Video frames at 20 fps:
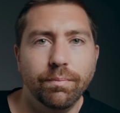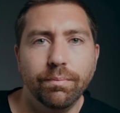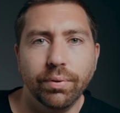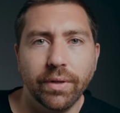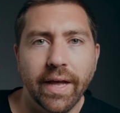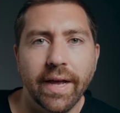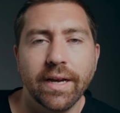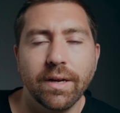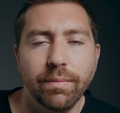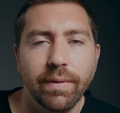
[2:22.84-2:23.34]

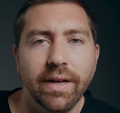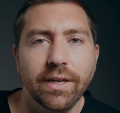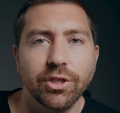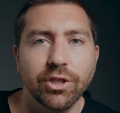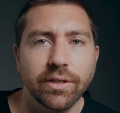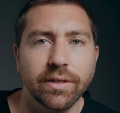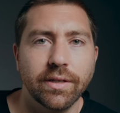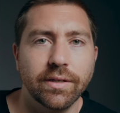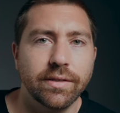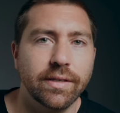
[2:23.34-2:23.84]

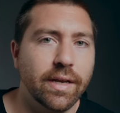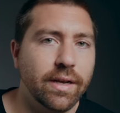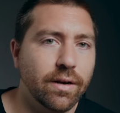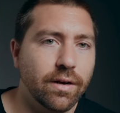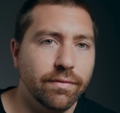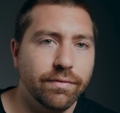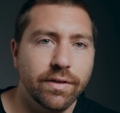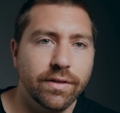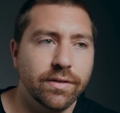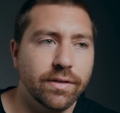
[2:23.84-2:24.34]
Blackmagic? Because that
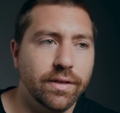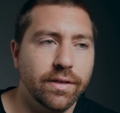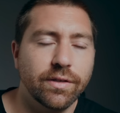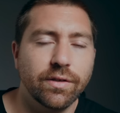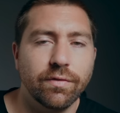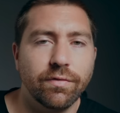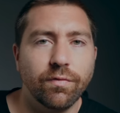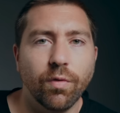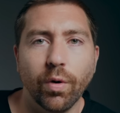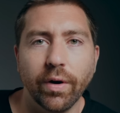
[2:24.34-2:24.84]
obviously is
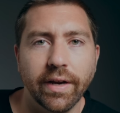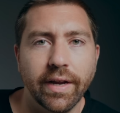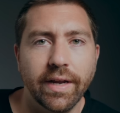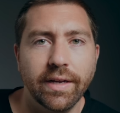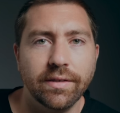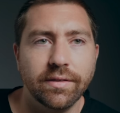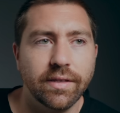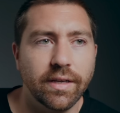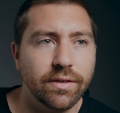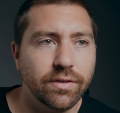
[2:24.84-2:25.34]
a
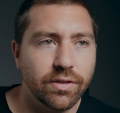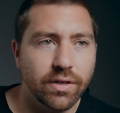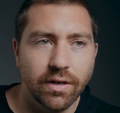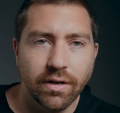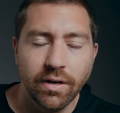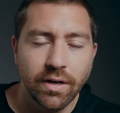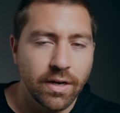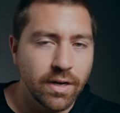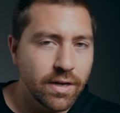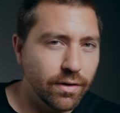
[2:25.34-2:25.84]
4K
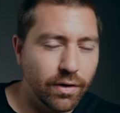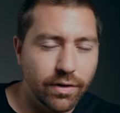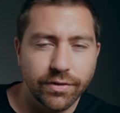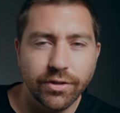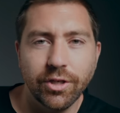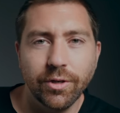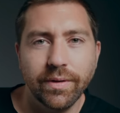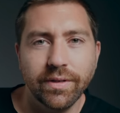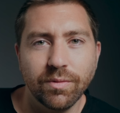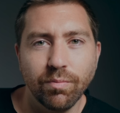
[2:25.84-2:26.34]
sensor,
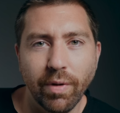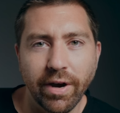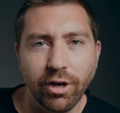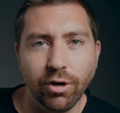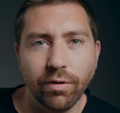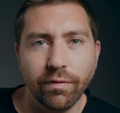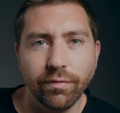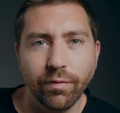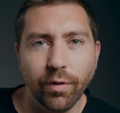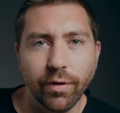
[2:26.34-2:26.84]
also is
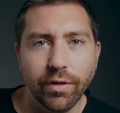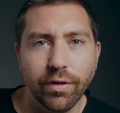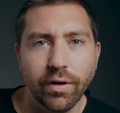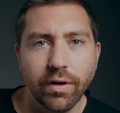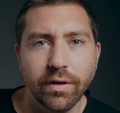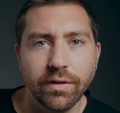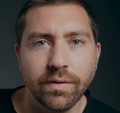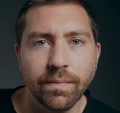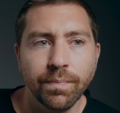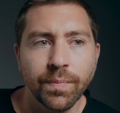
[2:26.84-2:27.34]
micro four
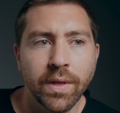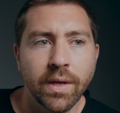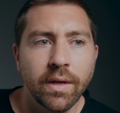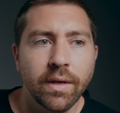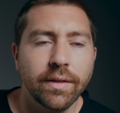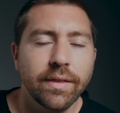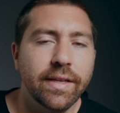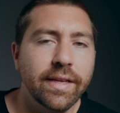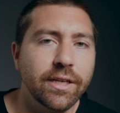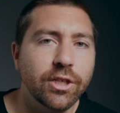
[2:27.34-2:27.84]
thirds.
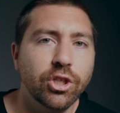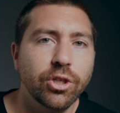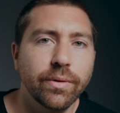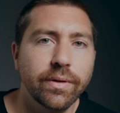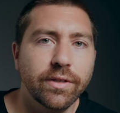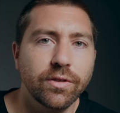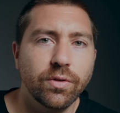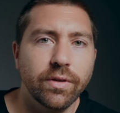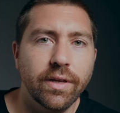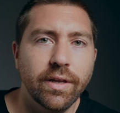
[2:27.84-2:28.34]
The issue
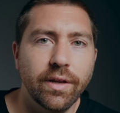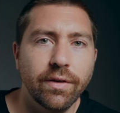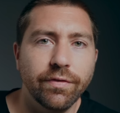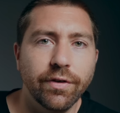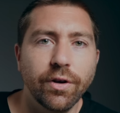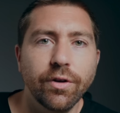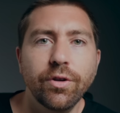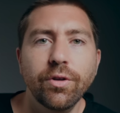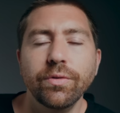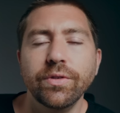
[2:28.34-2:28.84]
is, if
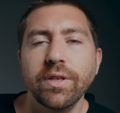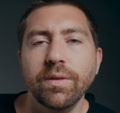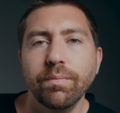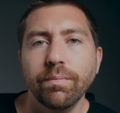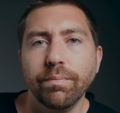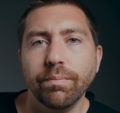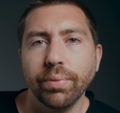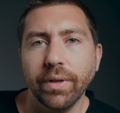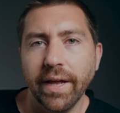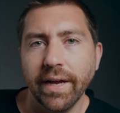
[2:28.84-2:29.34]
you're
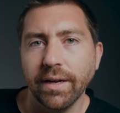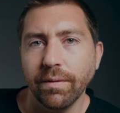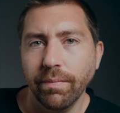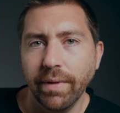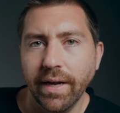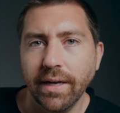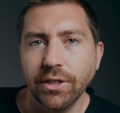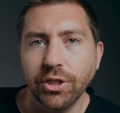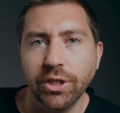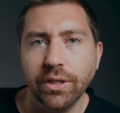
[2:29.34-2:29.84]
using
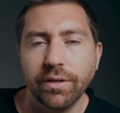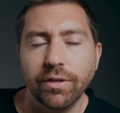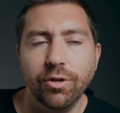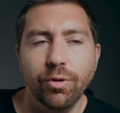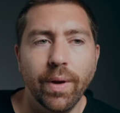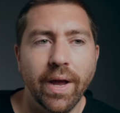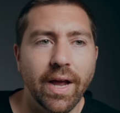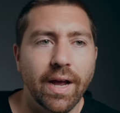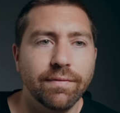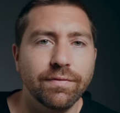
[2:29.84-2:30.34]
Blackmagic,
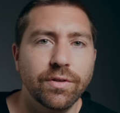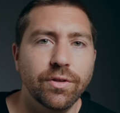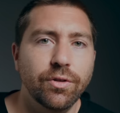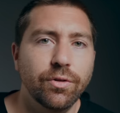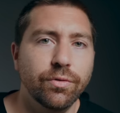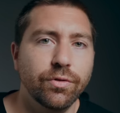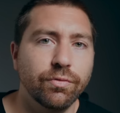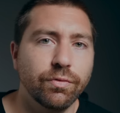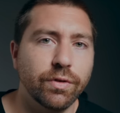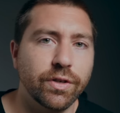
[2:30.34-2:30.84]
you have to
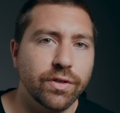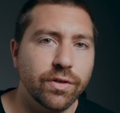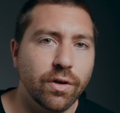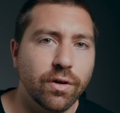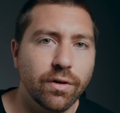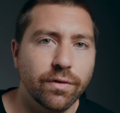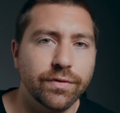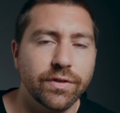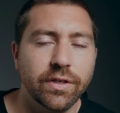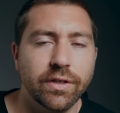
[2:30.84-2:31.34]
use
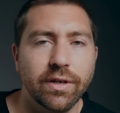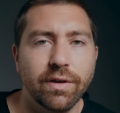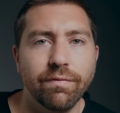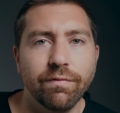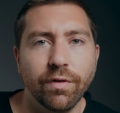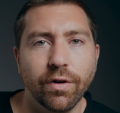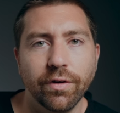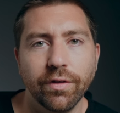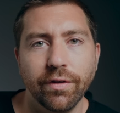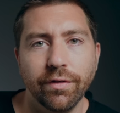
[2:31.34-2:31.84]
Resolve to
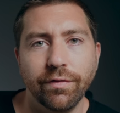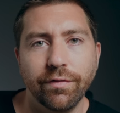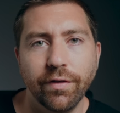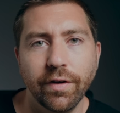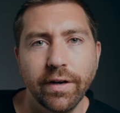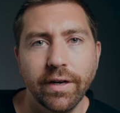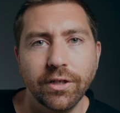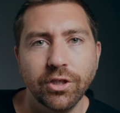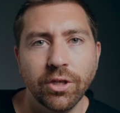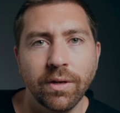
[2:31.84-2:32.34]
convert the
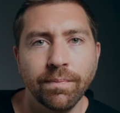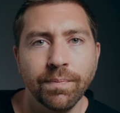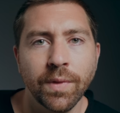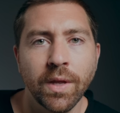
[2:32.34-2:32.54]
footage.